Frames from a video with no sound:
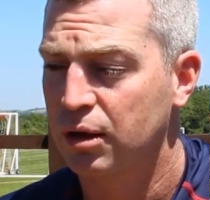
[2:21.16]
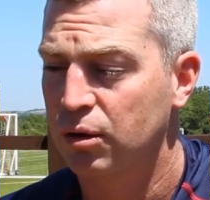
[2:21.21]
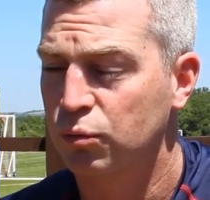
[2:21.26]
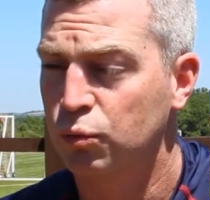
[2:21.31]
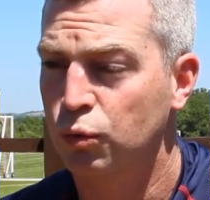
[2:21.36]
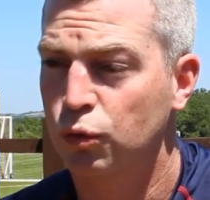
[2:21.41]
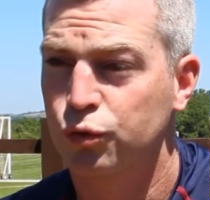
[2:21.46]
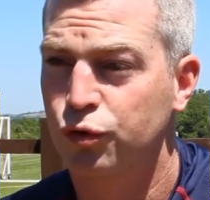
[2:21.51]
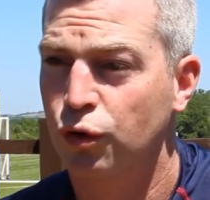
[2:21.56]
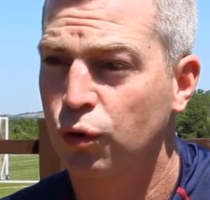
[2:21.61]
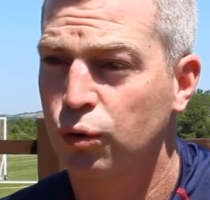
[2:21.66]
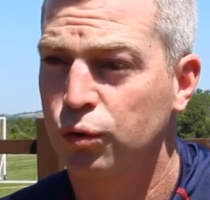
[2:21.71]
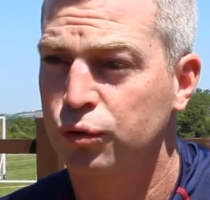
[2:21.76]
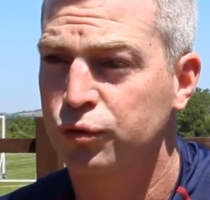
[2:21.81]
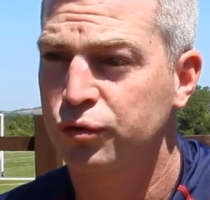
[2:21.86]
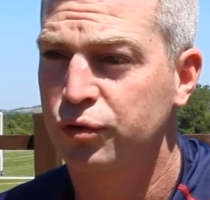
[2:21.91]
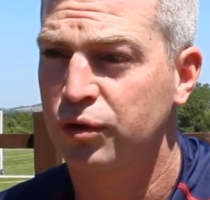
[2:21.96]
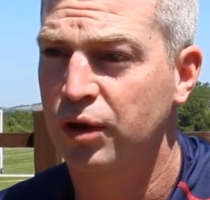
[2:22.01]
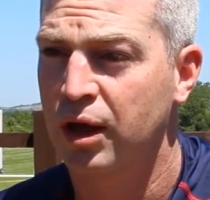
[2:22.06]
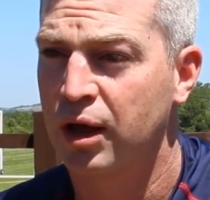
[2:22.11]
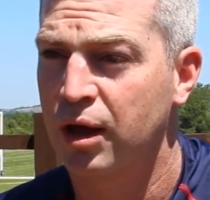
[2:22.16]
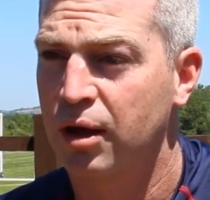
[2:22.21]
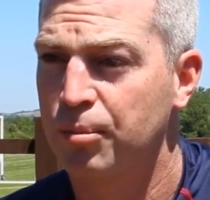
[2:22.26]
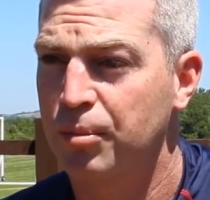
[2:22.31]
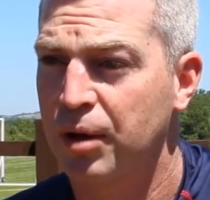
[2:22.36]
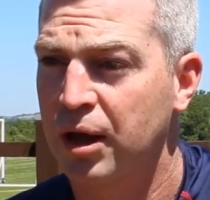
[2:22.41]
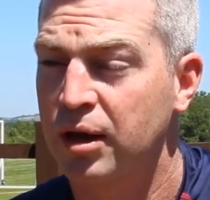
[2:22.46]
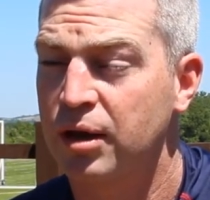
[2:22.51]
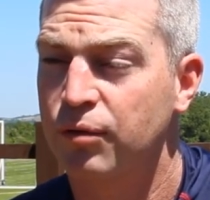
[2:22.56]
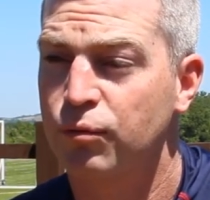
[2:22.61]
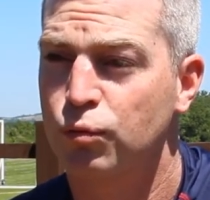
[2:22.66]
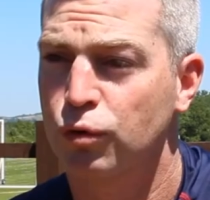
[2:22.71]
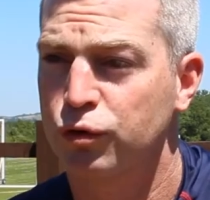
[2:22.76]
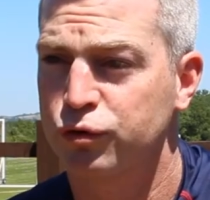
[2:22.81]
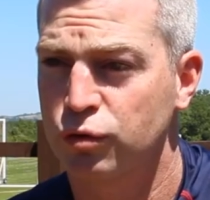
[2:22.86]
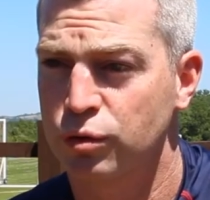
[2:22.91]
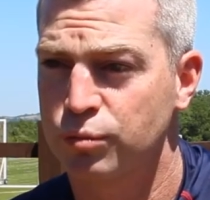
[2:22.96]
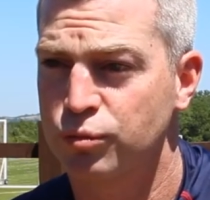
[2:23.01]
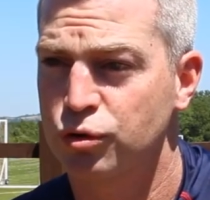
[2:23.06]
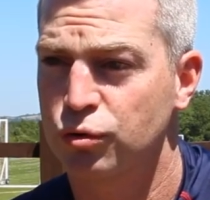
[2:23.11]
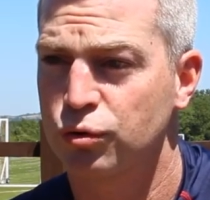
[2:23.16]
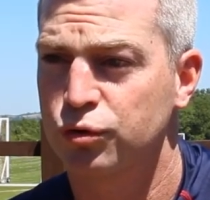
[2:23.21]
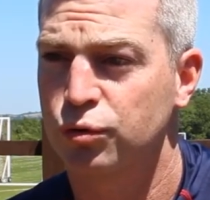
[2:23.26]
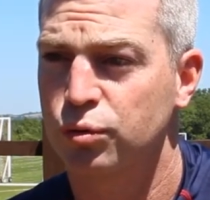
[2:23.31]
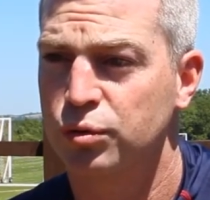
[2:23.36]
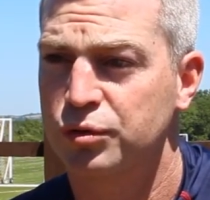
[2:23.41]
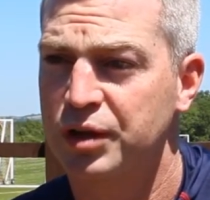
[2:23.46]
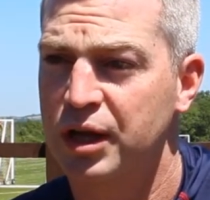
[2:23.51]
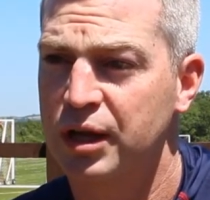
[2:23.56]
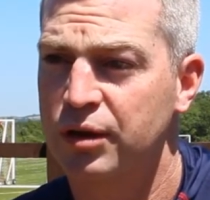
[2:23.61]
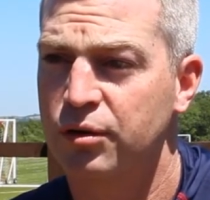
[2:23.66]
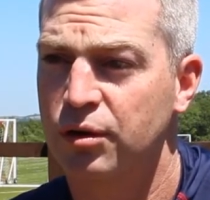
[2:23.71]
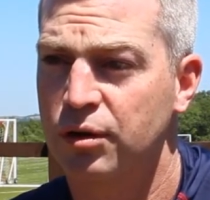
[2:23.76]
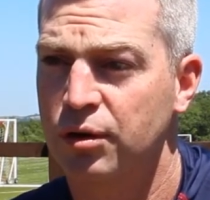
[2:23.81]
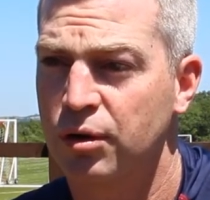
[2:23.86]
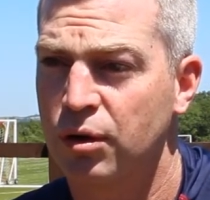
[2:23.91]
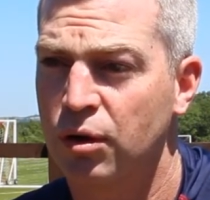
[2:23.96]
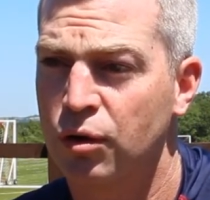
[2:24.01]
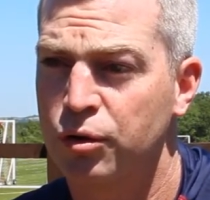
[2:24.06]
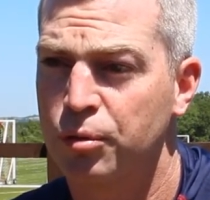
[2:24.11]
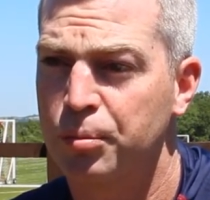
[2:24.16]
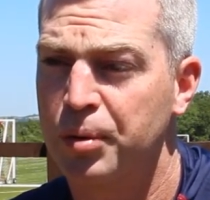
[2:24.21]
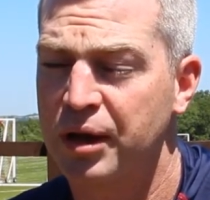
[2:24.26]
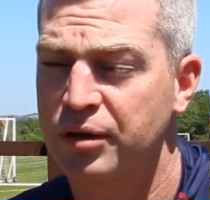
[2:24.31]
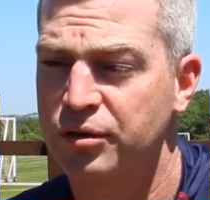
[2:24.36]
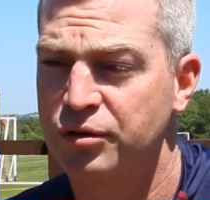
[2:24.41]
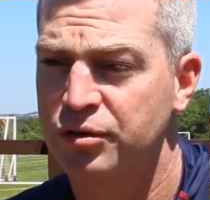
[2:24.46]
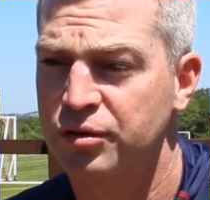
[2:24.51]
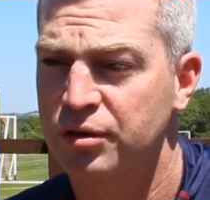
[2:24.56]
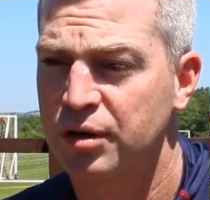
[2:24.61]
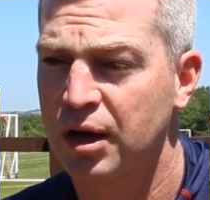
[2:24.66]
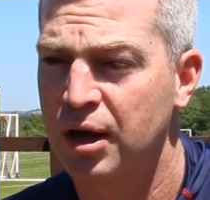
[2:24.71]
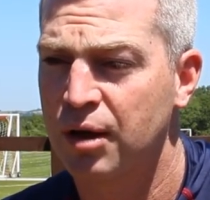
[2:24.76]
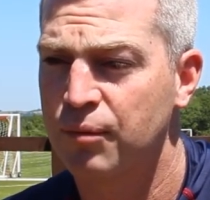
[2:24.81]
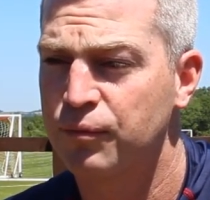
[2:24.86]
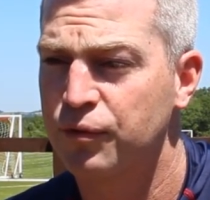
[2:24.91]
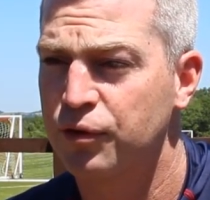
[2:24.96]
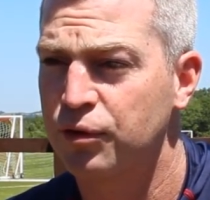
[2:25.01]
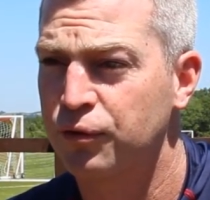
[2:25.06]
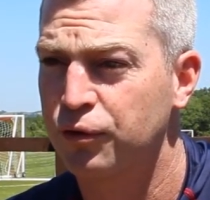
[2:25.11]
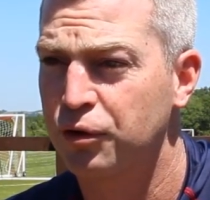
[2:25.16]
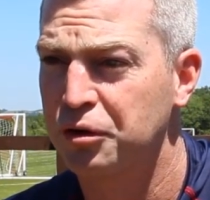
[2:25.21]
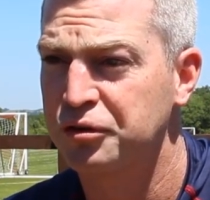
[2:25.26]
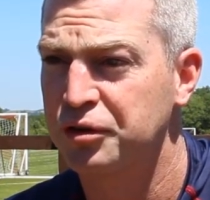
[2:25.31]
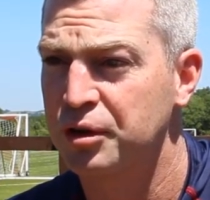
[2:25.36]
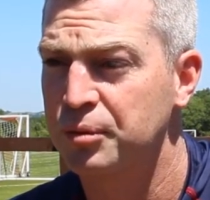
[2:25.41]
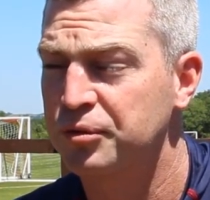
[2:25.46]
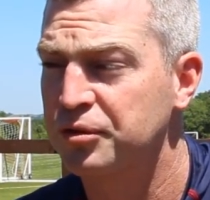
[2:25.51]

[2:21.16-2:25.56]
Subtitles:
Will Dawes, and even Ross Grimshaw towards the end on the bench for the first team.